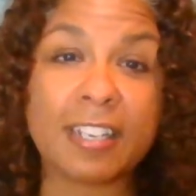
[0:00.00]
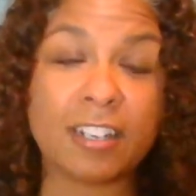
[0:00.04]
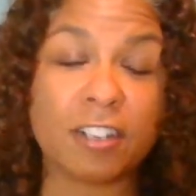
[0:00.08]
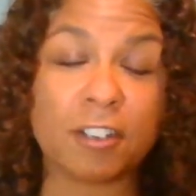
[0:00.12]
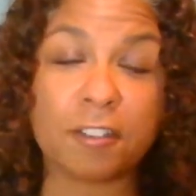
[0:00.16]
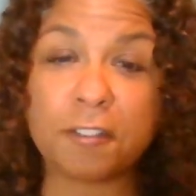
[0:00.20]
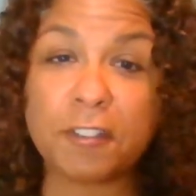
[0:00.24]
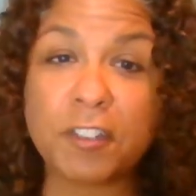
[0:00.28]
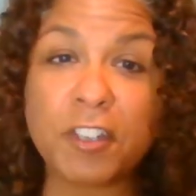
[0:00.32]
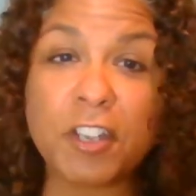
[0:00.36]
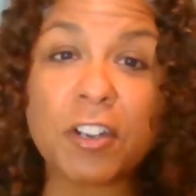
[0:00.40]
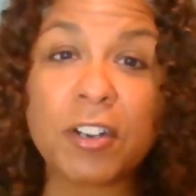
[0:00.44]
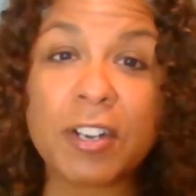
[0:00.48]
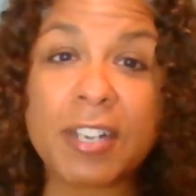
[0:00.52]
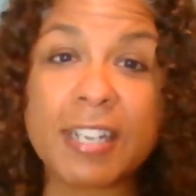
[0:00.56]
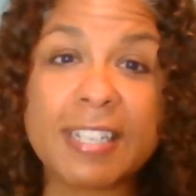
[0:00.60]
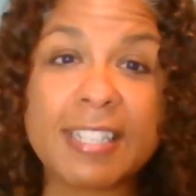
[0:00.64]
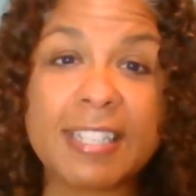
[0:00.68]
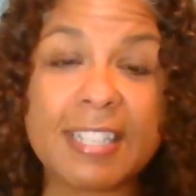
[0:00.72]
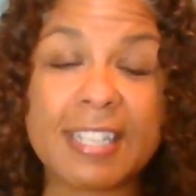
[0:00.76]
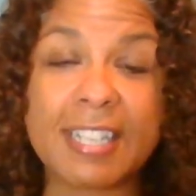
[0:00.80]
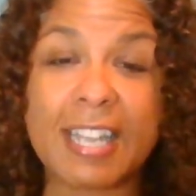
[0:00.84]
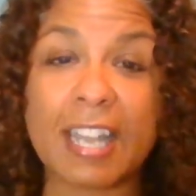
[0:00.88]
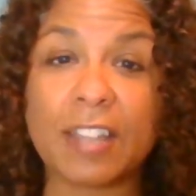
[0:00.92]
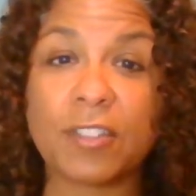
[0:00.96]
in a fury
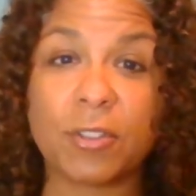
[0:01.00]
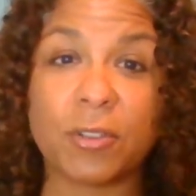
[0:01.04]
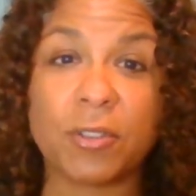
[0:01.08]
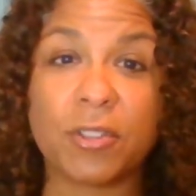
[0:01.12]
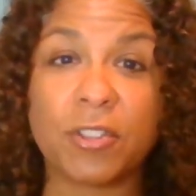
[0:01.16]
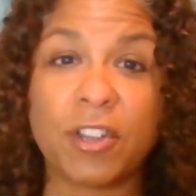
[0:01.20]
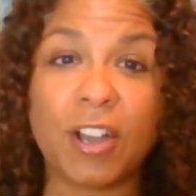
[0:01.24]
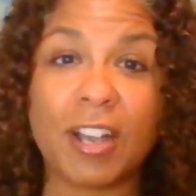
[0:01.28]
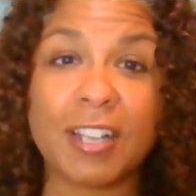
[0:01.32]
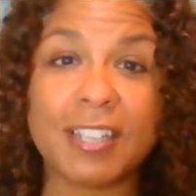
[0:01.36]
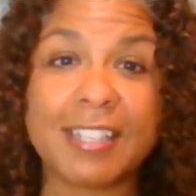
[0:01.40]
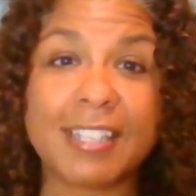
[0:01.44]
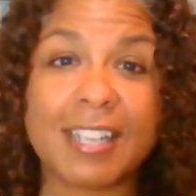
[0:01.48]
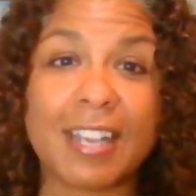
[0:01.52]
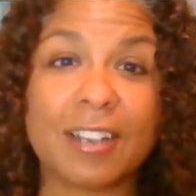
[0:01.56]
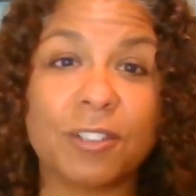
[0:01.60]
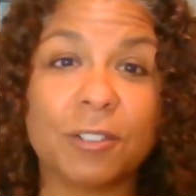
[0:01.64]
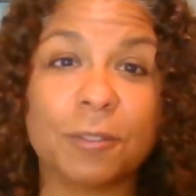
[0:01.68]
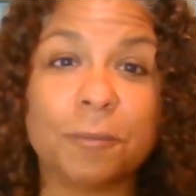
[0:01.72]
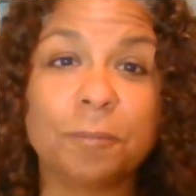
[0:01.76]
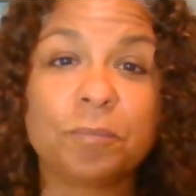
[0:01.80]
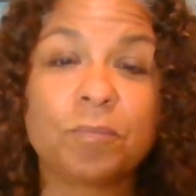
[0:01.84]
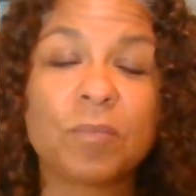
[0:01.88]
to get their thoughts out.